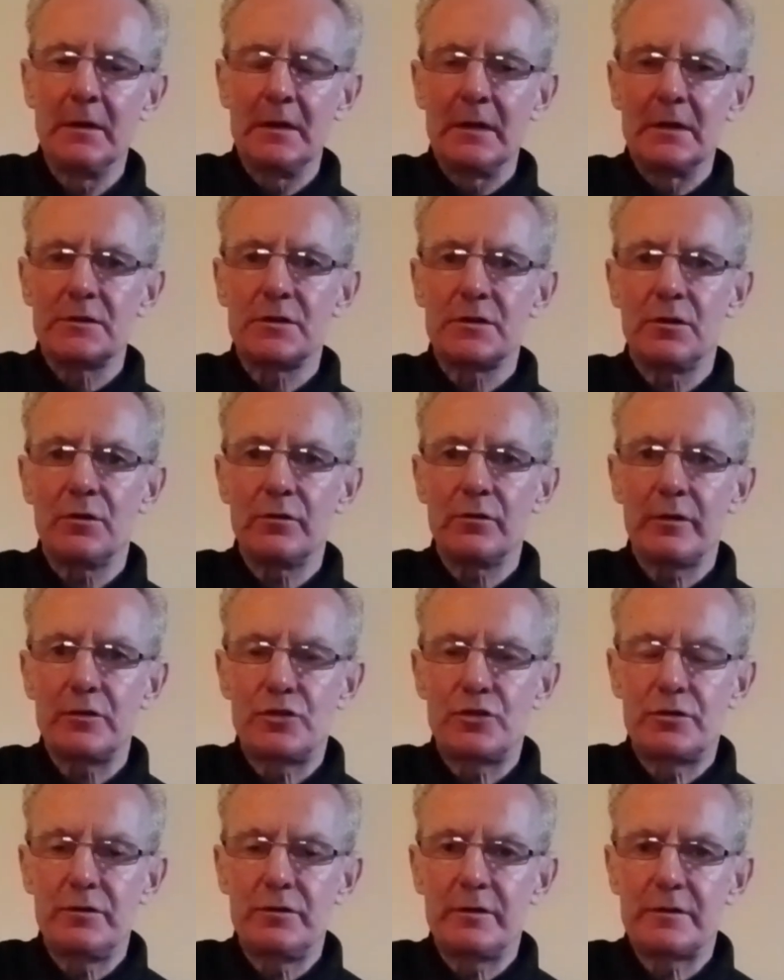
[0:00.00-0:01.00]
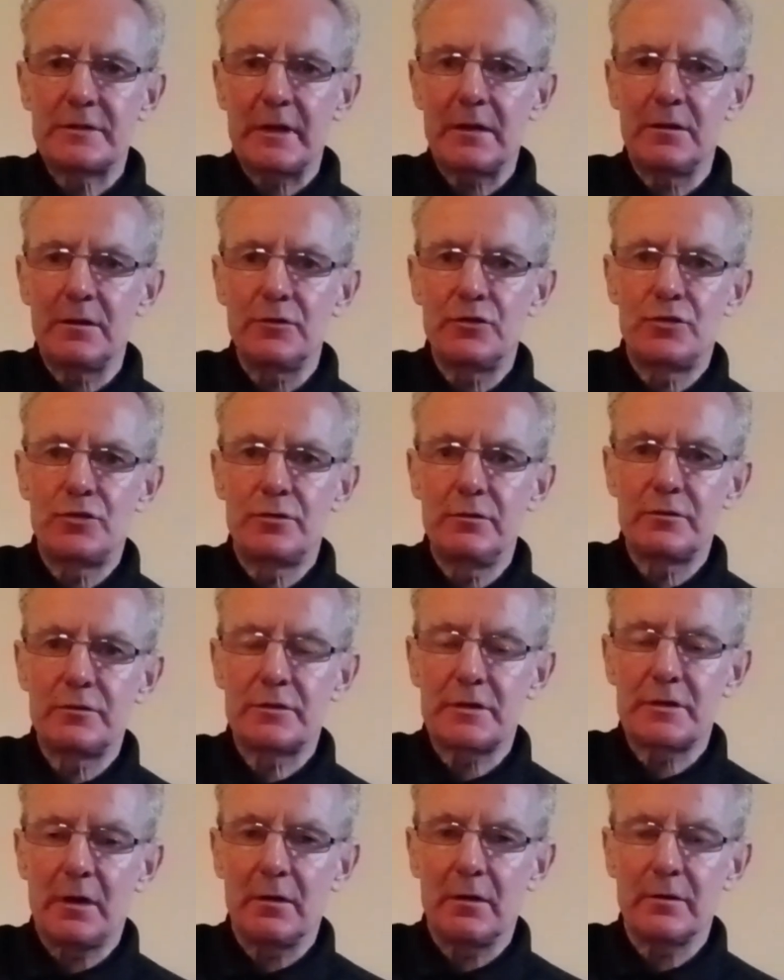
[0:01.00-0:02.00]
So the second
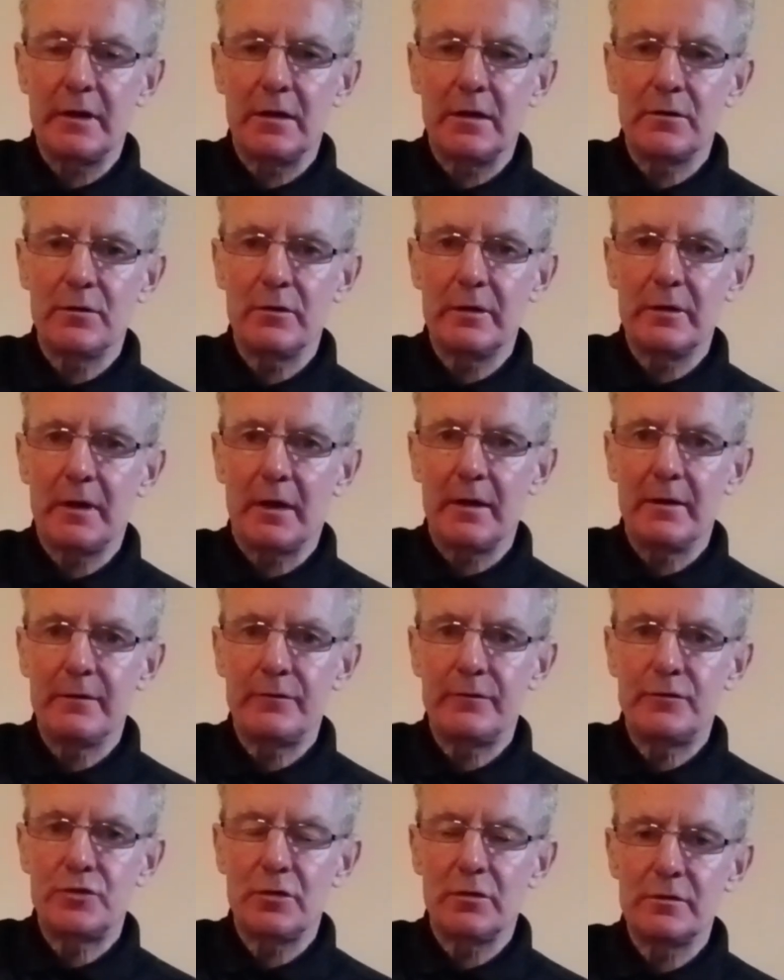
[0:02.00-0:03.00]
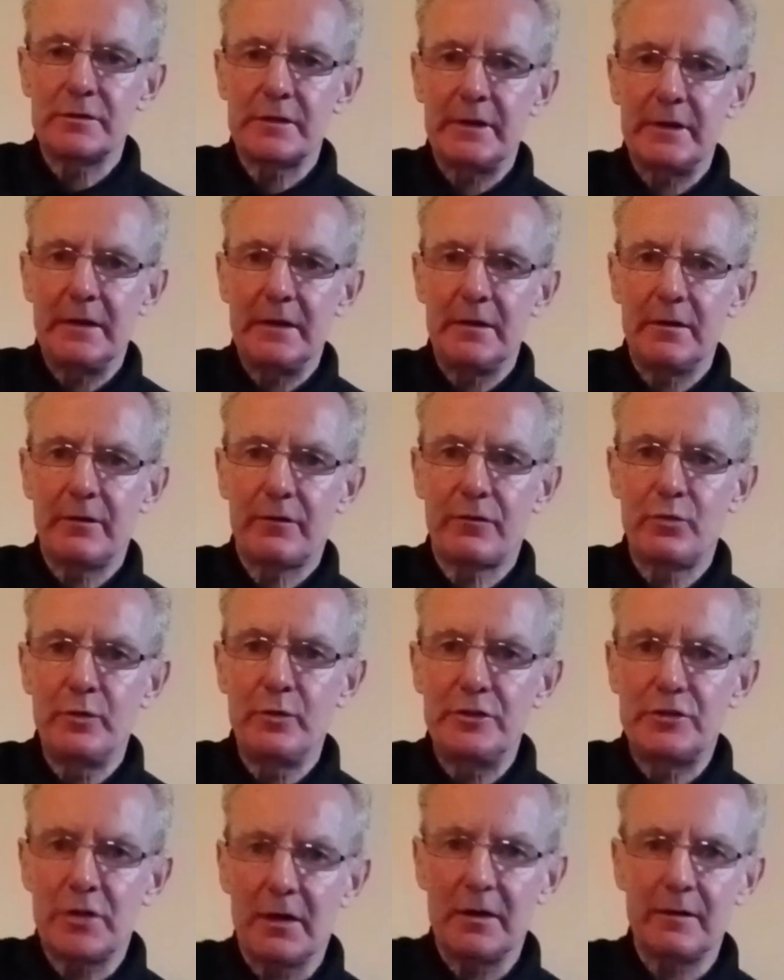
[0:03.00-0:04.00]
song now I've chosen is Sweet
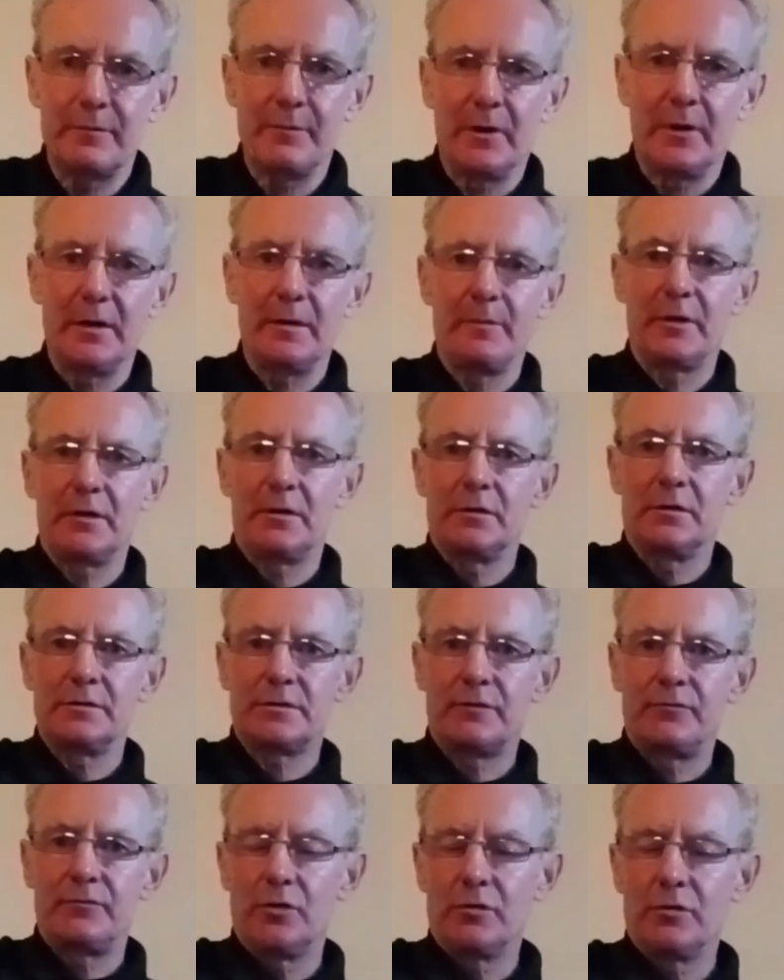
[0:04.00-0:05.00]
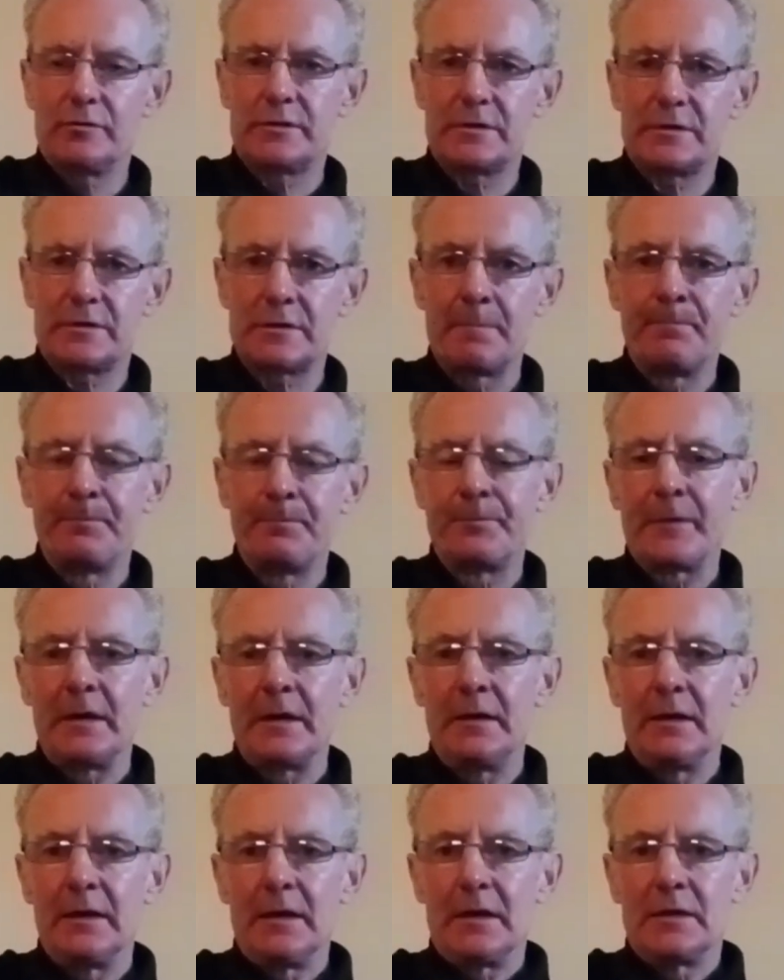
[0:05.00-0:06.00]
Child of Mine by Guns N' Roses.
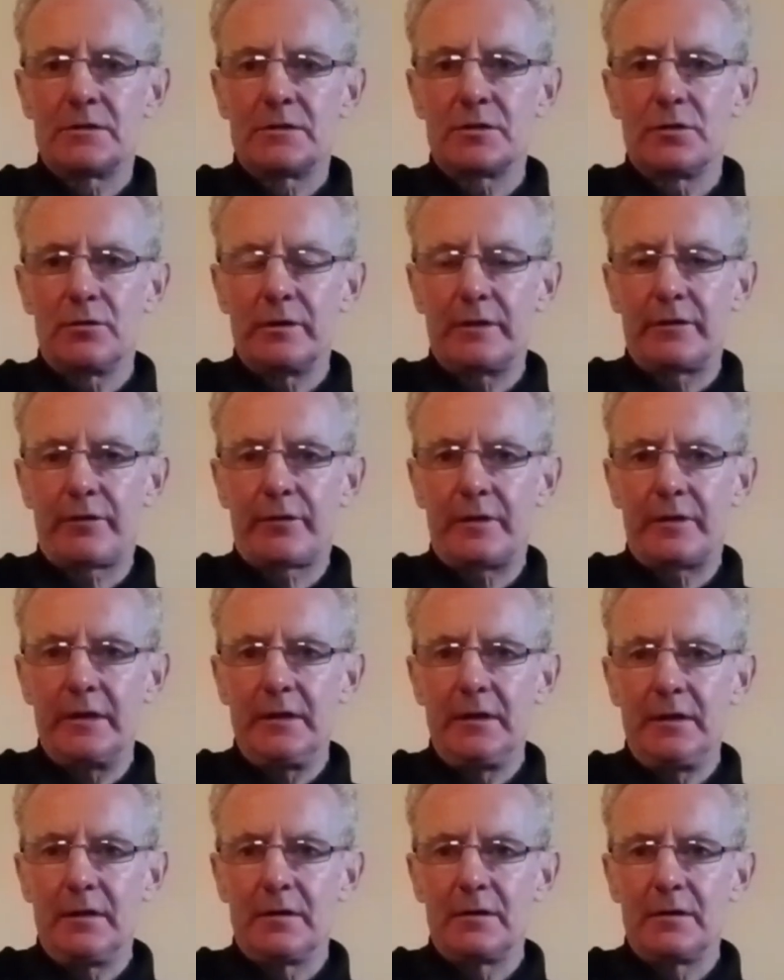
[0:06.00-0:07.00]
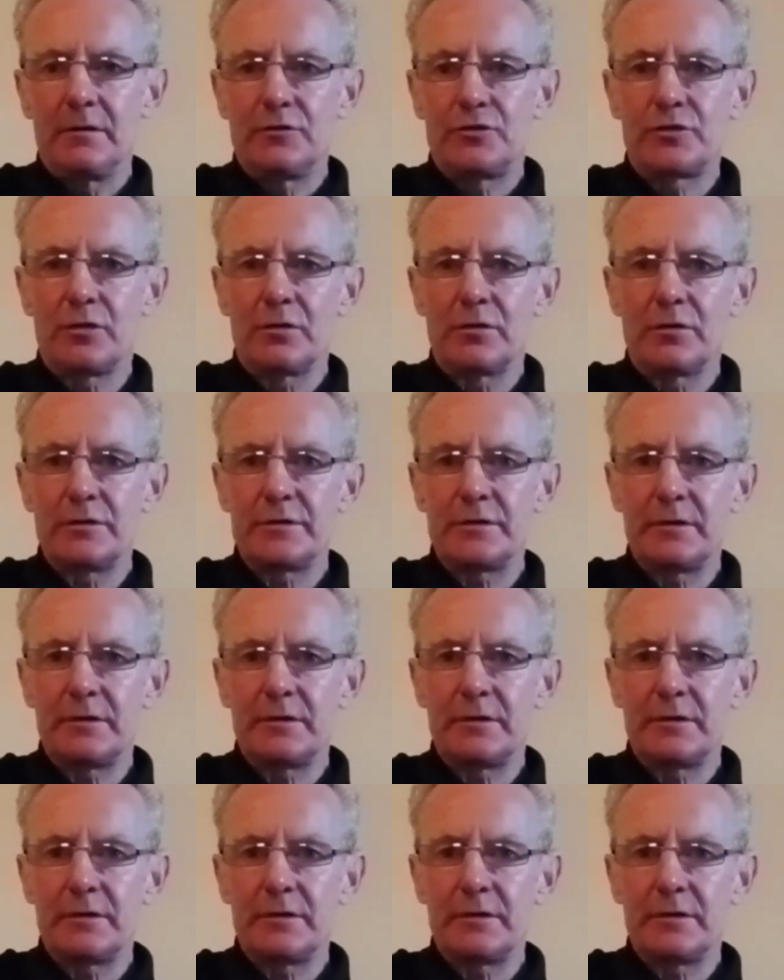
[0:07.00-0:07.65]
So it's the short